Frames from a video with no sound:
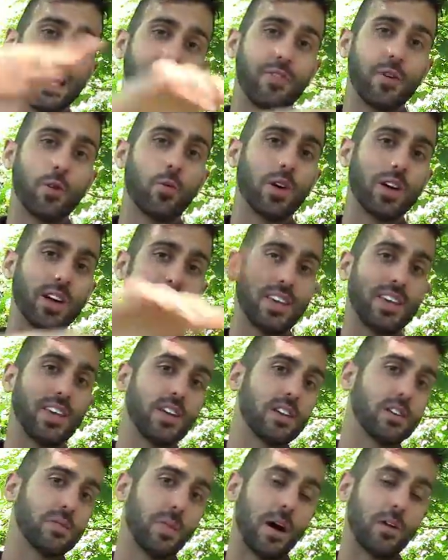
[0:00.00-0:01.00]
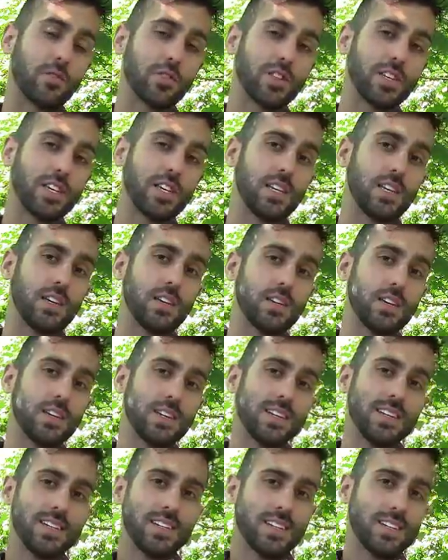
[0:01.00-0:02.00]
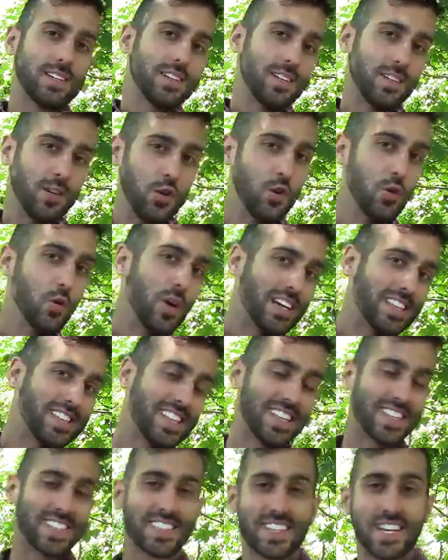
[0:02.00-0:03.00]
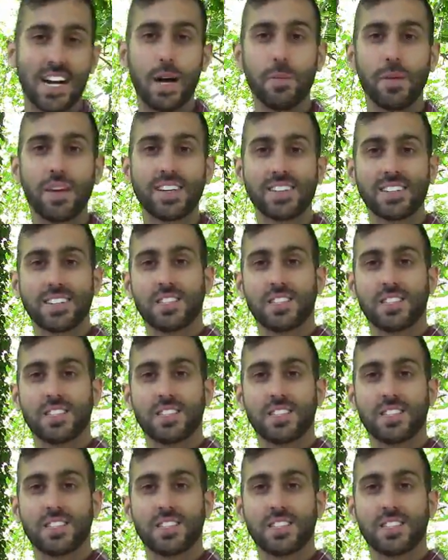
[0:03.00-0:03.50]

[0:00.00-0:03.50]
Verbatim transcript: If you want to hear about the new ideas coming,